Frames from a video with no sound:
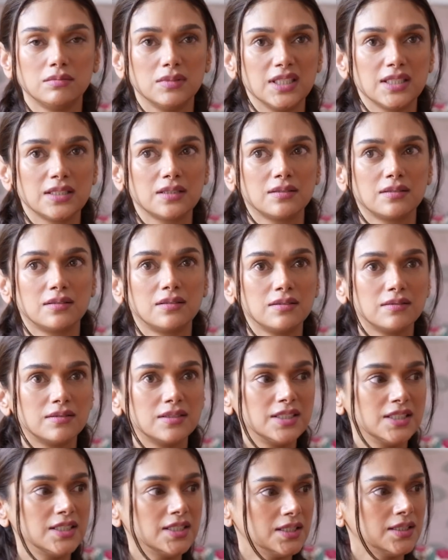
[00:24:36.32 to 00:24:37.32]
like
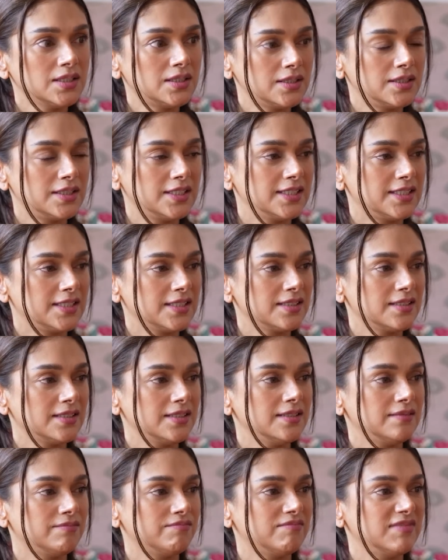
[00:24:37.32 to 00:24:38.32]
really
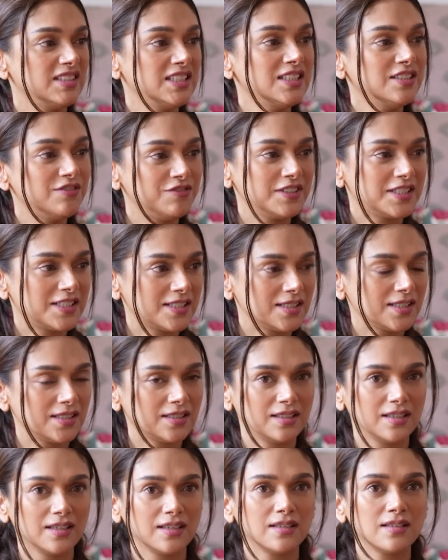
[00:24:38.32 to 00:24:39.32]
irritatingly
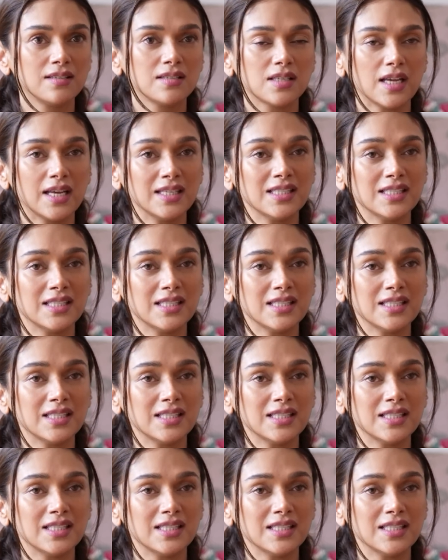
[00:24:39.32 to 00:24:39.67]
inefficient hmm. things,